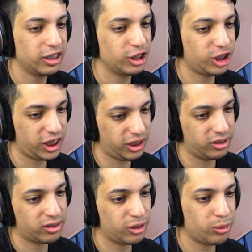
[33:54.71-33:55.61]

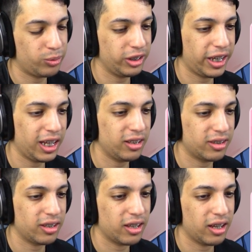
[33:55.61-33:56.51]
Jeez, do you really hate
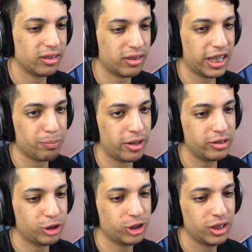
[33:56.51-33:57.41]
us that
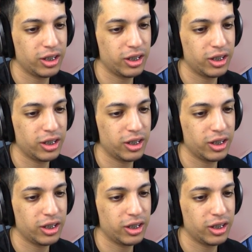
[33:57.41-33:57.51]
much?